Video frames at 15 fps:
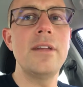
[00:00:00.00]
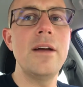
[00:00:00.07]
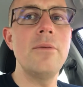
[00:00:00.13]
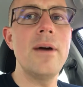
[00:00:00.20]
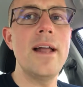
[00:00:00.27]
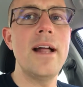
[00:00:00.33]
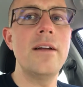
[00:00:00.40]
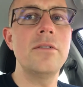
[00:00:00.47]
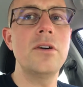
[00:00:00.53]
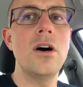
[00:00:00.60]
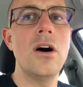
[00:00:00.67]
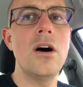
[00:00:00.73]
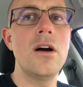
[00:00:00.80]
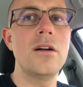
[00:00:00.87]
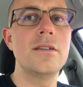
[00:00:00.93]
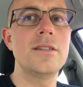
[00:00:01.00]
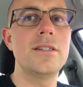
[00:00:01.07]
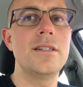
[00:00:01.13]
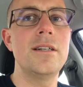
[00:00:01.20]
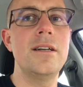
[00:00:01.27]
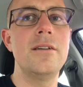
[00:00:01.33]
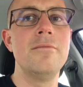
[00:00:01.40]
ran out of
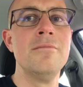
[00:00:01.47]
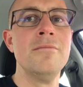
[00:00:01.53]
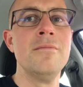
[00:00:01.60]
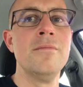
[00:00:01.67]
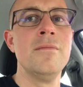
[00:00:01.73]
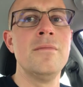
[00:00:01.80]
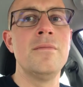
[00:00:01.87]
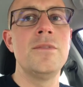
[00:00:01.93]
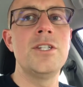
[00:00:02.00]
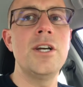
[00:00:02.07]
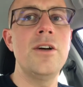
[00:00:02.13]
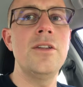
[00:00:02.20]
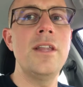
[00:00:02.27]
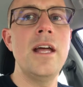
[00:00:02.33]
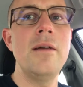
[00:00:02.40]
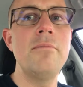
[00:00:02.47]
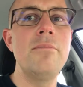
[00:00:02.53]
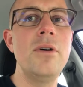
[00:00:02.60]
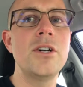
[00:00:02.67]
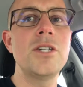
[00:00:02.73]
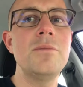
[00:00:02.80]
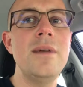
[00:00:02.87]
cars, so they
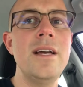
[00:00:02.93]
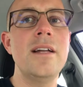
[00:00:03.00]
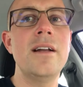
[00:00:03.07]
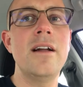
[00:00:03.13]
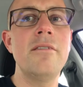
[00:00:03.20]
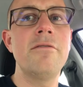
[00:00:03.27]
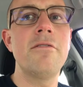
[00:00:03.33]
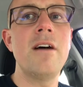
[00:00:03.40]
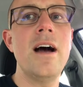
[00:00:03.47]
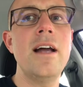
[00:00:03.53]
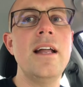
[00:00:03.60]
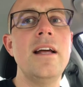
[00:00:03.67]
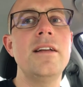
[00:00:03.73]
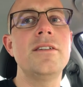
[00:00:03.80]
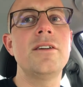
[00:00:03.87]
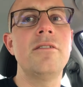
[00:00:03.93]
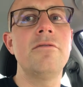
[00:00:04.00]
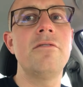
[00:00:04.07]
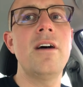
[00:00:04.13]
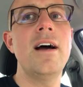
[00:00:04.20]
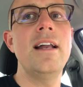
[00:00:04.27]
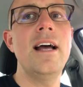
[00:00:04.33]
booked me in on Friday. So
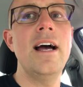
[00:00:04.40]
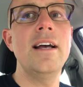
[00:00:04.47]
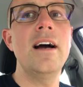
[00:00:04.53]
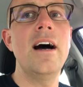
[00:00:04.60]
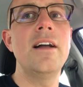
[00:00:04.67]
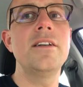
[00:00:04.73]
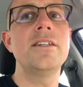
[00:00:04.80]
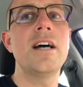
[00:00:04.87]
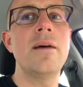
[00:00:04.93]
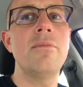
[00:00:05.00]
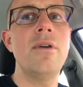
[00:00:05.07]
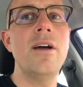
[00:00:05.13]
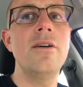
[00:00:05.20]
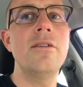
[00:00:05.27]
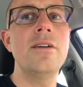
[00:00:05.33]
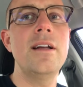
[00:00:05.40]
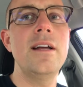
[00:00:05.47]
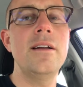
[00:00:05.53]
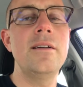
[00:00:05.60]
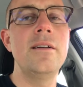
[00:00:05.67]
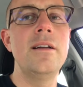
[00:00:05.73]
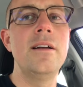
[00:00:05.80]
Friday I got top priority,
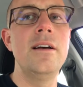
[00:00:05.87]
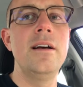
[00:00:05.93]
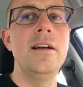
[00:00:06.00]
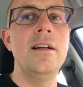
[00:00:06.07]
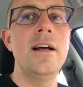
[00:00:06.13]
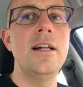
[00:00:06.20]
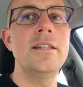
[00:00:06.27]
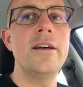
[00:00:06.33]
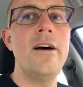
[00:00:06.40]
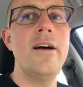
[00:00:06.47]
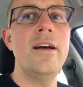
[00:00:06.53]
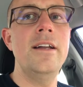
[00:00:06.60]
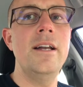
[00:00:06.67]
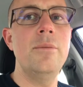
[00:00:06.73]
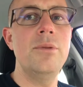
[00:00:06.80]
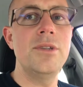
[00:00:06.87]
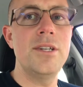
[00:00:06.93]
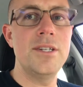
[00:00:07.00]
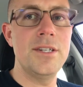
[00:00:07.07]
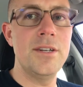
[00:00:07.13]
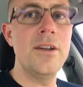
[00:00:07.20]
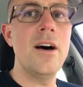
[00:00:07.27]
and that's how I ended up with the
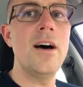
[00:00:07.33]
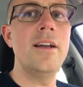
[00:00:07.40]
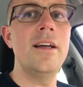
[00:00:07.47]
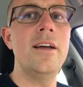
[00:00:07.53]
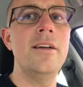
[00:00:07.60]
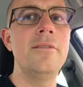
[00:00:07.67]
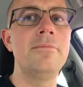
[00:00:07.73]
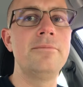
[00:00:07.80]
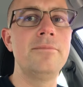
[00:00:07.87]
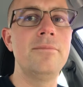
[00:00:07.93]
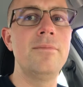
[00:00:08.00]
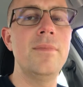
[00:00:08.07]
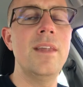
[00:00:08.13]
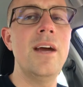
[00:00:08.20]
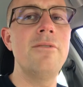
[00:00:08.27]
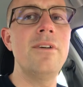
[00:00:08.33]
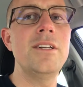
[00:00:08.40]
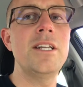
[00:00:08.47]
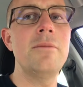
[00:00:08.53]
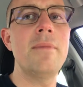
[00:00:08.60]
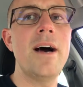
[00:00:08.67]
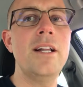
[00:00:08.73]
Sonata. I
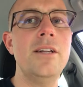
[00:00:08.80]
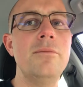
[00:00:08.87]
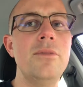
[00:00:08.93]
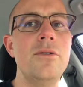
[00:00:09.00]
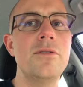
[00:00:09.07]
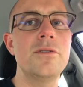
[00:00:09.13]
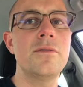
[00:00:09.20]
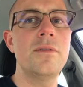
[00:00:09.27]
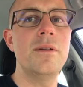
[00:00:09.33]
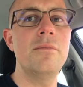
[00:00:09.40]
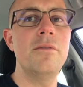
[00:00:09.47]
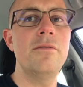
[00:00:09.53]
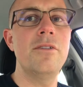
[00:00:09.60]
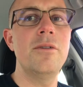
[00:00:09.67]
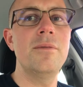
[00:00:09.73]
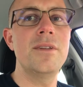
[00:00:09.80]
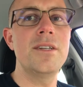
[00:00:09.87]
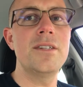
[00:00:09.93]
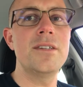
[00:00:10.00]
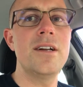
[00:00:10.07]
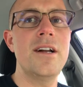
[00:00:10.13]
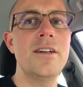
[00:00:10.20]
rented Malibus from them before, but the
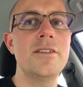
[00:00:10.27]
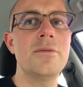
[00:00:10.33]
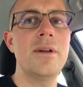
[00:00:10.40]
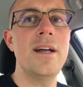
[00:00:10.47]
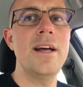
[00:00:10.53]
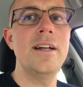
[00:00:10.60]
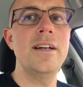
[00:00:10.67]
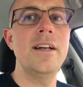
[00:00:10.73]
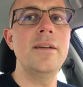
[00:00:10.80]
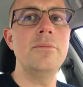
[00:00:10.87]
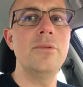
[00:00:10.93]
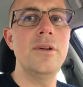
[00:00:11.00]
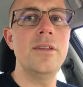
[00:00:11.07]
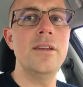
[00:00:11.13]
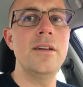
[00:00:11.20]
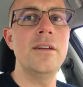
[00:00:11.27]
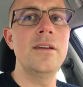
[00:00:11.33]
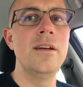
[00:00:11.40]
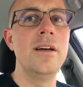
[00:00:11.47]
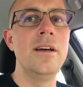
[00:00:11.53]
Sonata is what I ended up with, and